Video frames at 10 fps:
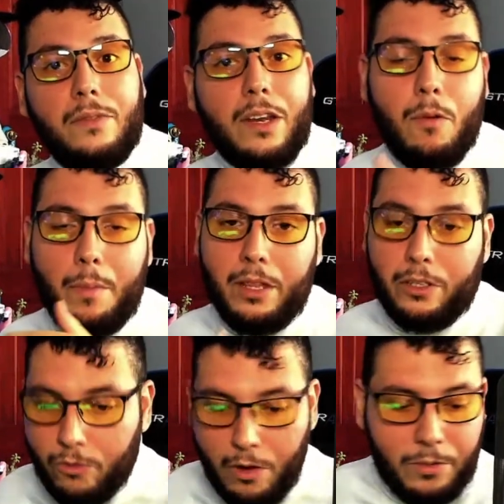video will be in the
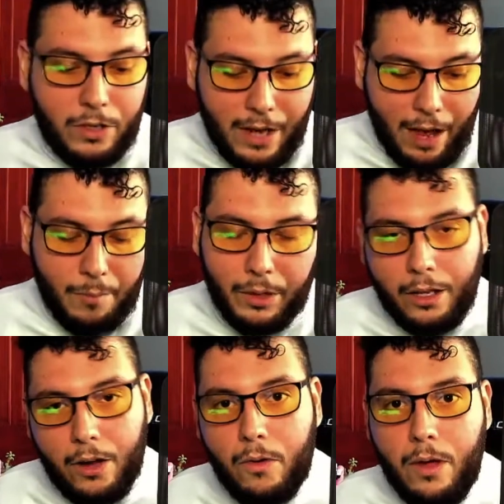description down
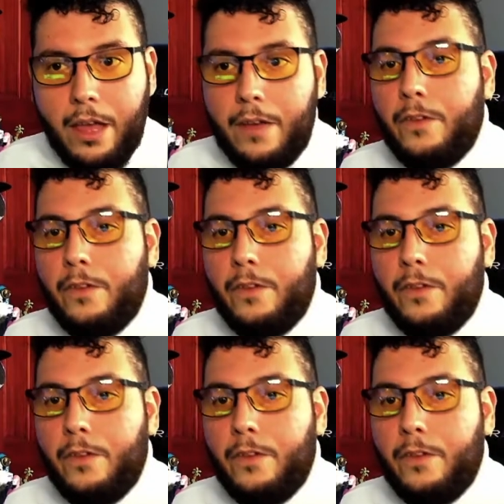below